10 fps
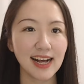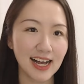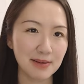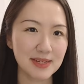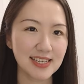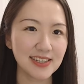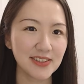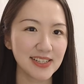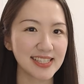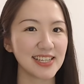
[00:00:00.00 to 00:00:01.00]
I am
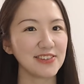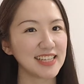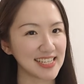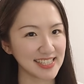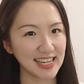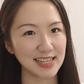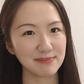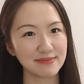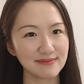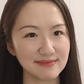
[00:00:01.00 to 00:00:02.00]
Leo. See you next time.